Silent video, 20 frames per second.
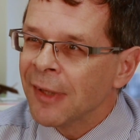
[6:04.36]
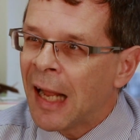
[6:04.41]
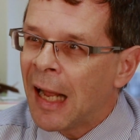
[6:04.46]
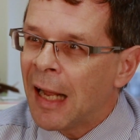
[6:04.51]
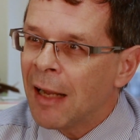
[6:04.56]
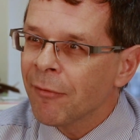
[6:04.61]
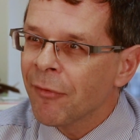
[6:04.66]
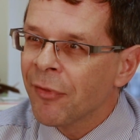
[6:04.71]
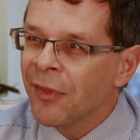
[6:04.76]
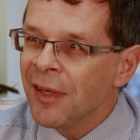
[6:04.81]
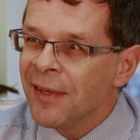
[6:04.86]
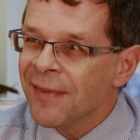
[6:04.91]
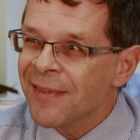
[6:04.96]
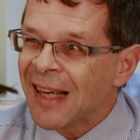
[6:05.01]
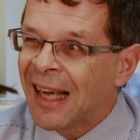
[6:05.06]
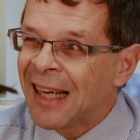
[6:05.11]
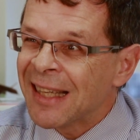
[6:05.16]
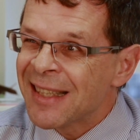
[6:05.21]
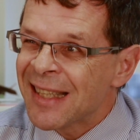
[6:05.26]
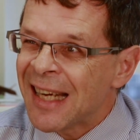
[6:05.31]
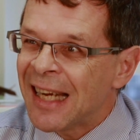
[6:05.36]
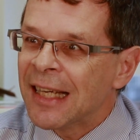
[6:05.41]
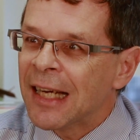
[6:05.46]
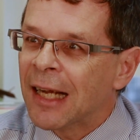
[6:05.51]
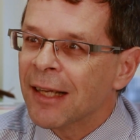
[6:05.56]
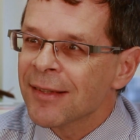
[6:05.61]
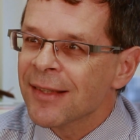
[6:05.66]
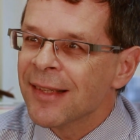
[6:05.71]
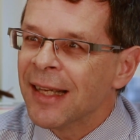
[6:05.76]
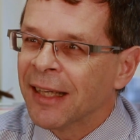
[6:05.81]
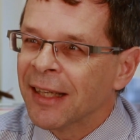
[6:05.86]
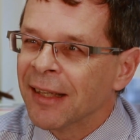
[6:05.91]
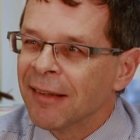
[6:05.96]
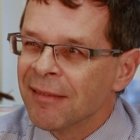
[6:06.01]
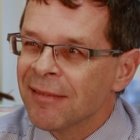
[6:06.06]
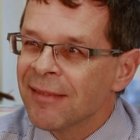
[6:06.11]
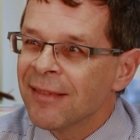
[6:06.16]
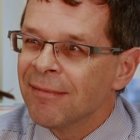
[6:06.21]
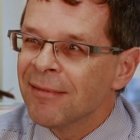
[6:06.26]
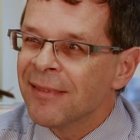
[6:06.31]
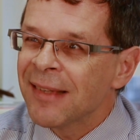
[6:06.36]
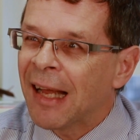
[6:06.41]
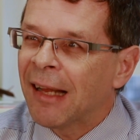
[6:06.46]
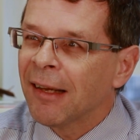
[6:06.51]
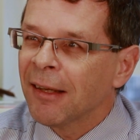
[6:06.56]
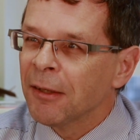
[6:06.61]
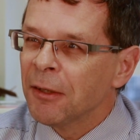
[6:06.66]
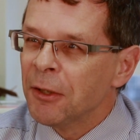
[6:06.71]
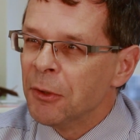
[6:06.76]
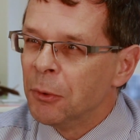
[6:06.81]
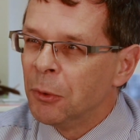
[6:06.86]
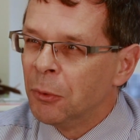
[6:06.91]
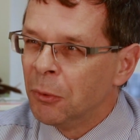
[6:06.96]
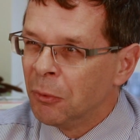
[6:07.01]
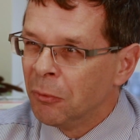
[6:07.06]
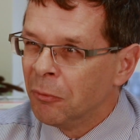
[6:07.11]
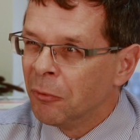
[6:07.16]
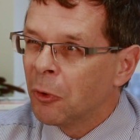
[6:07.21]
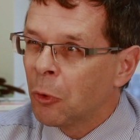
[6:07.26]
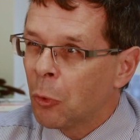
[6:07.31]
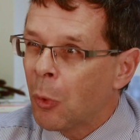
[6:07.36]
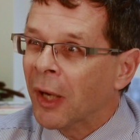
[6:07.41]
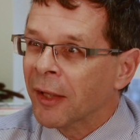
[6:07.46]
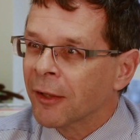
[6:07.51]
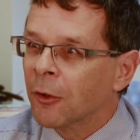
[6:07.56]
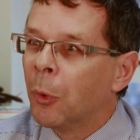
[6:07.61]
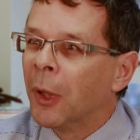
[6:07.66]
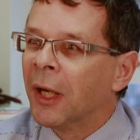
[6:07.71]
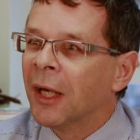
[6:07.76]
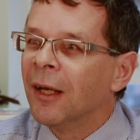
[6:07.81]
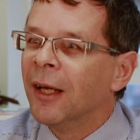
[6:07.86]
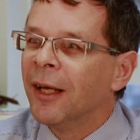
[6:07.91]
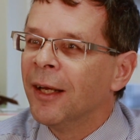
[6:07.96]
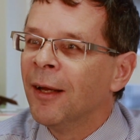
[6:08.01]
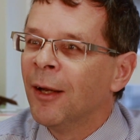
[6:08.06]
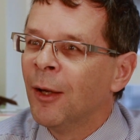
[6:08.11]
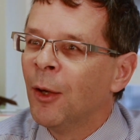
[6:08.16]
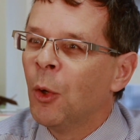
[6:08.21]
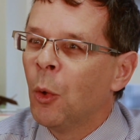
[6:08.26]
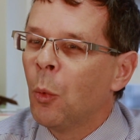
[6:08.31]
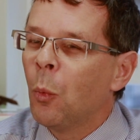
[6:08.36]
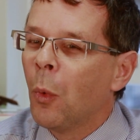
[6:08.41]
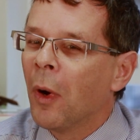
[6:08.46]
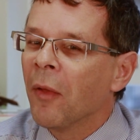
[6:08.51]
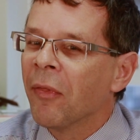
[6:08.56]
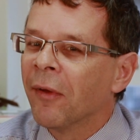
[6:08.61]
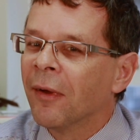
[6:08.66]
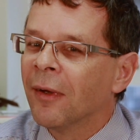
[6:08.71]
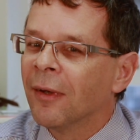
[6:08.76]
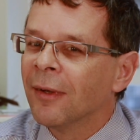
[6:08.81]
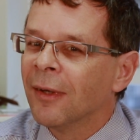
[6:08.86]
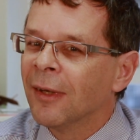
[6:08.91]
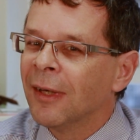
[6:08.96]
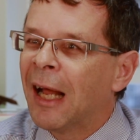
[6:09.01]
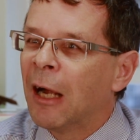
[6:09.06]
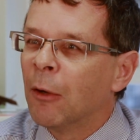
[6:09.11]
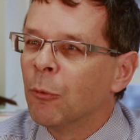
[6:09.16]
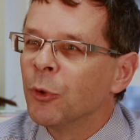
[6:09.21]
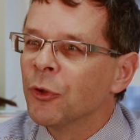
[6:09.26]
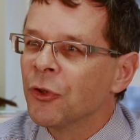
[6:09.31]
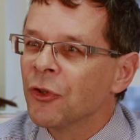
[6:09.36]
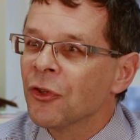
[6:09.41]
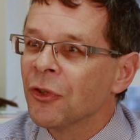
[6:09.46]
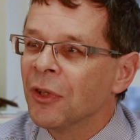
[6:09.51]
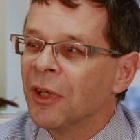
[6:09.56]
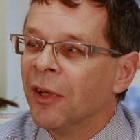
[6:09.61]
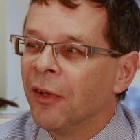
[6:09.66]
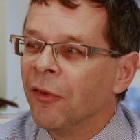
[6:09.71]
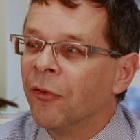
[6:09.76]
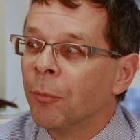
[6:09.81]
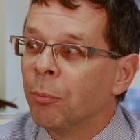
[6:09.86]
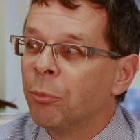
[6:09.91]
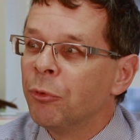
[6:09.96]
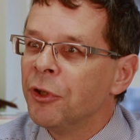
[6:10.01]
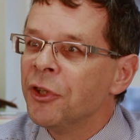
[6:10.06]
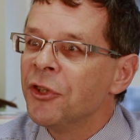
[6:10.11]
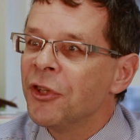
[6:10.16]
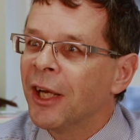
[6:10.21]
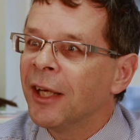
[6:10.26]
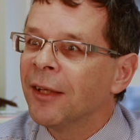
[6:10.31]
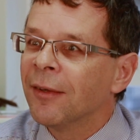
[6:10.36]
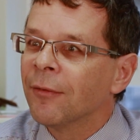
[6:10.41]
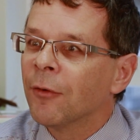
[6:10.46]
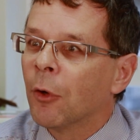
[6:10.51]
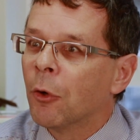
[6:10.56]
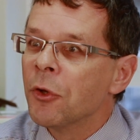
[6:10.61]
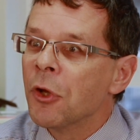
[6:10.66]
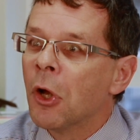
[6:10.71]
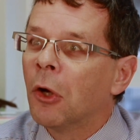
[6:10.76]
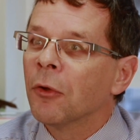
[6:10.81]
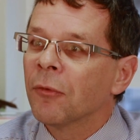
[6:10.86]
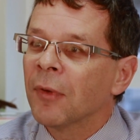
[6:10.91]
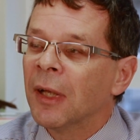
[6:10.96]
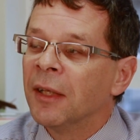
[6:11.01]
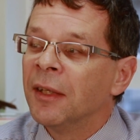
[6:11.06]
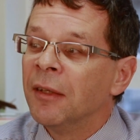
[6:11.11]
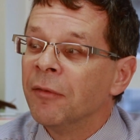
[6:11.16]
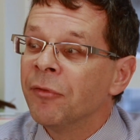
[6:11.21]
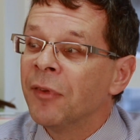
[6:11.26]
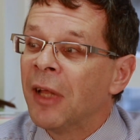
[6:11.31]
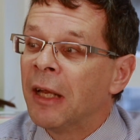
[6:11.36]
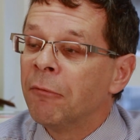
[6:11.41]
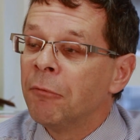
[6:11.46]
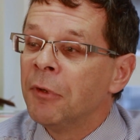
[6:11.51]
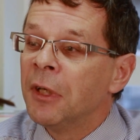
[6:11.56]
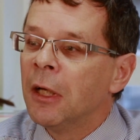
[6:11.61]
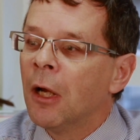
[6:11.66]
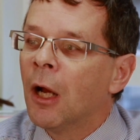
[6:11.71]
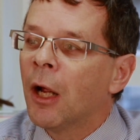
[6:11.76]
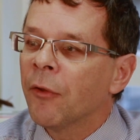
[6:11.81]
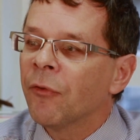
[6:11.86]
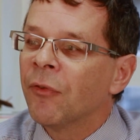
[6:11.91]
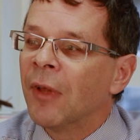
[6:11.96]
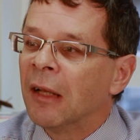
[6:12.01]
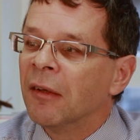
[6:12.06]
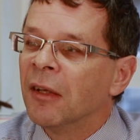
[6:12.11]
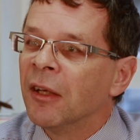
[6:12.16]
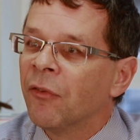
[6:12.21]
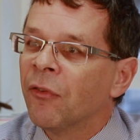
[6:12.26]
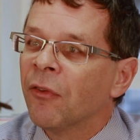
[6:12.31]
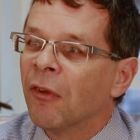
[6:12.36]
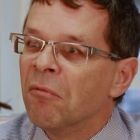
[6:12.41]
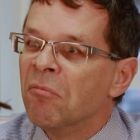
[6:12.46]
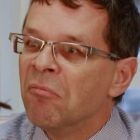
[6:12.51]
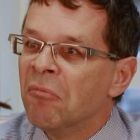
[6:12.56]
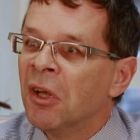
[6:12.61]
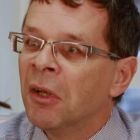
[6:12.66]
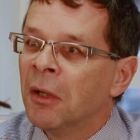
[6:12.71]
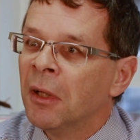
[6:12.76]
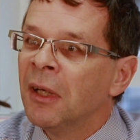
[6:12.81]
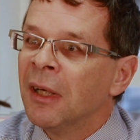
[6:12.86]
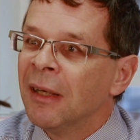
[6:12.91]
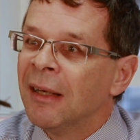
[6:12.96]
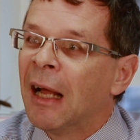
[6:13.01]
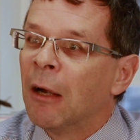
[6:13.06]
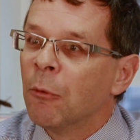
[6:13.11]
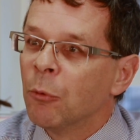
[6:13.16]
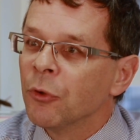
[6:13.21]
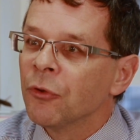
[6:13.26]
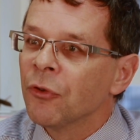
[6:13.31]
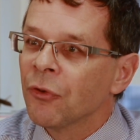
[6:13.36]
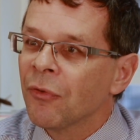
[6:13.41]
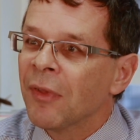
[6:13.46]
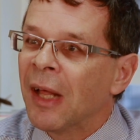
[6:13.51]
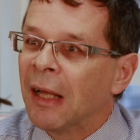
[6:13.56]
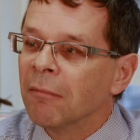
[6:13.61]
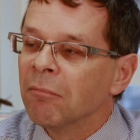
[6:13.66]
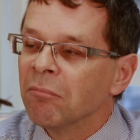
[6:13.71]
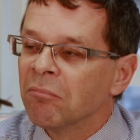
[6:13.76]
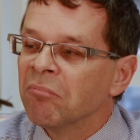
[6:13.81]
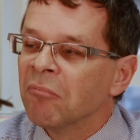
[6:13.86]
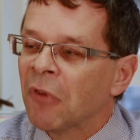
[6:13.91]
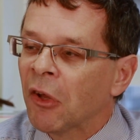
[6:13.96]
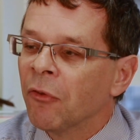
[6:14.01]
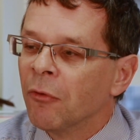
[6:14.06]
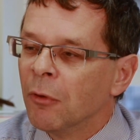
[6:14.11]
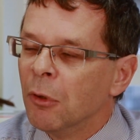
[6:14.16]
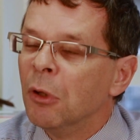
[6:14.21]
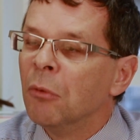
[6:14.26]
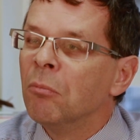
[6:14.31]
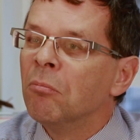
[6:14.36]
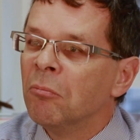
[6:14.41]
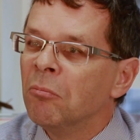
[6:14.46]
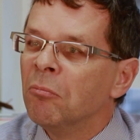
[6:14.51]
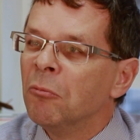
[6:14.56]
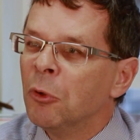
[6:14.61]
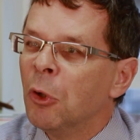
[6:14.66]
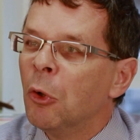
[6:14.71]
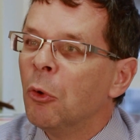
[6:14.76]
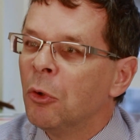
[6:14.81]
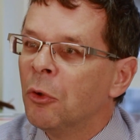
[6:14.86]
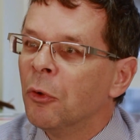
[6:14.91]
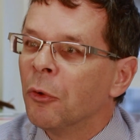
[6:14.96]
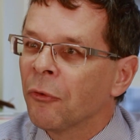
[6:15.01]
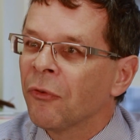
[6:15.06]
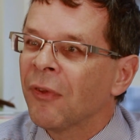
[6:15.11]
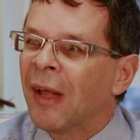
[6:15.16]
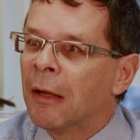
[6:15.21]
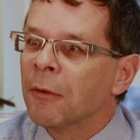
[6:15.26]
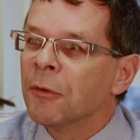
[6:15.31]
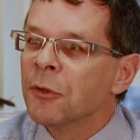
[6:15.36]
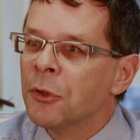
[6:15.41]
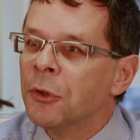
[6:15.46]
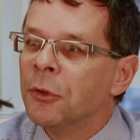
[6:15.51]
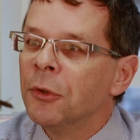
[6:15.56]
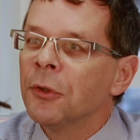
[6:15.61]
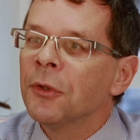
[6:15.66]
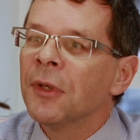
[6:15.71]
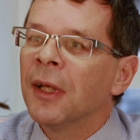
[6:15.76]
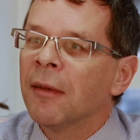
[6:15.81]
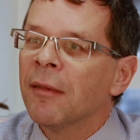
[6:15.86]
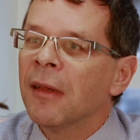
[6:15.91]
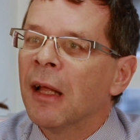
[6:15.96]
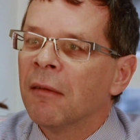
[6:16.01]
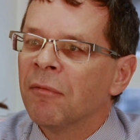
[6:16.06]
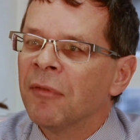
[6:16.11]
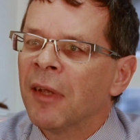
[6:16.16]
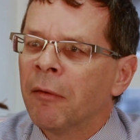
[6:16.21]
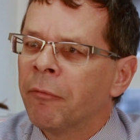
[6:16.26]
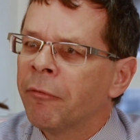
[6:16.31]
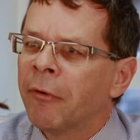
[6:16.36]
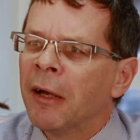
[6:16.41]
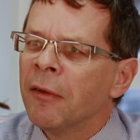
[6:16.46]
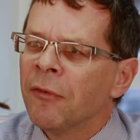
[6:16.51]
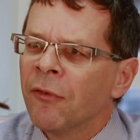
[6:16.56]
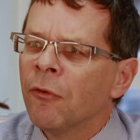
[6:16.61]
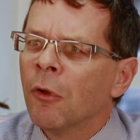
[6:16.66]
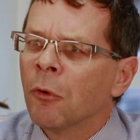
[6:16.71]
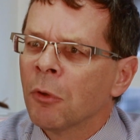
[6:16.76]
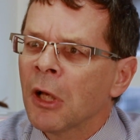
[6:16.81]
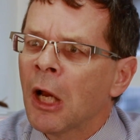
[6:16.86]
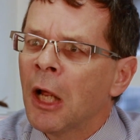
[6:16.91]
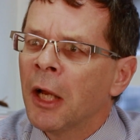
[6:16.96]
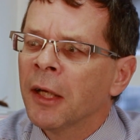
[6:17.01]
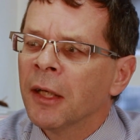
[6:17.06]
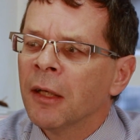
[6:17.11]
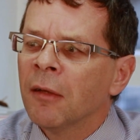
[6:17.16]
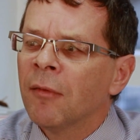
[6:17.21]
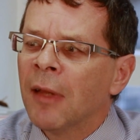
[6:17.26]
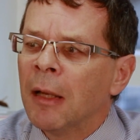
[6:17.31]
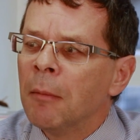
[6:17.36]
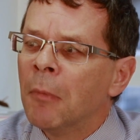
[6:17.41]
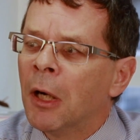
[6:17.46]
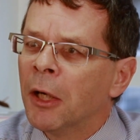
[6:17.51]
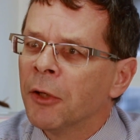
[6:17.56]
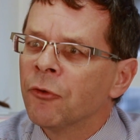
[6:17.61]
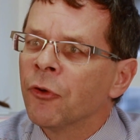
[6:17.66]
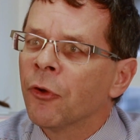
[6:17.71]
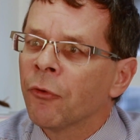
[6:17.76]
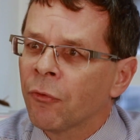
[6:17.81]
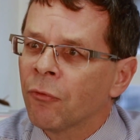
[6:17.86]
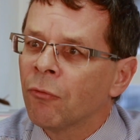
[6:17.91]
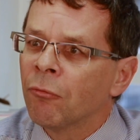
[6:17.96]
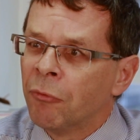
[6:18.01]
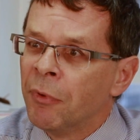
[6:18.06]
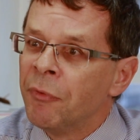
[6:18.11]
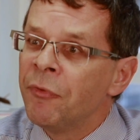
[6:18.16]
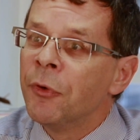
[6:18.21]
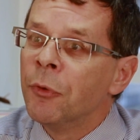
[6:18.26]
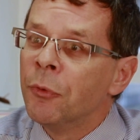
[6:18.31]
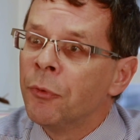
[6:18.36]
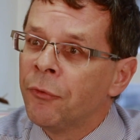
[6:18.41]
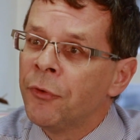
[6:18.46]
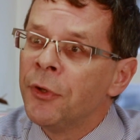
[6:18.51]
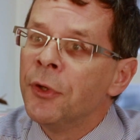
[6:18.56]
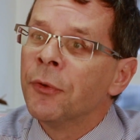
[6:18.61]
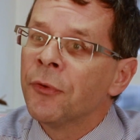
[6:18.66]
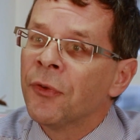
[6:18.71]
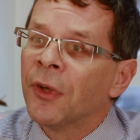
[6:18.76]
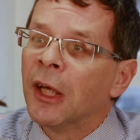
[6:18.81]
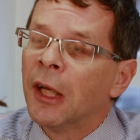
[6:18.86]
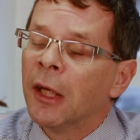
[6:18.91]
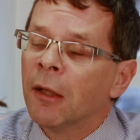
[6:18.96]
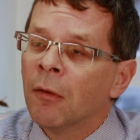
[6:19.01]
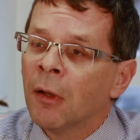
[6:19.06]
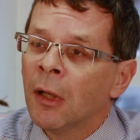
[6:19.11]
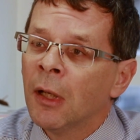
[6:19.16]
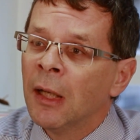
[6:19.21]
have these antennas. They can tell you quite quickly whether a language is appreciated or not. And if they realize that it's a language that doesn't look or sound good and that their friends don't like it, they might just refuse using it.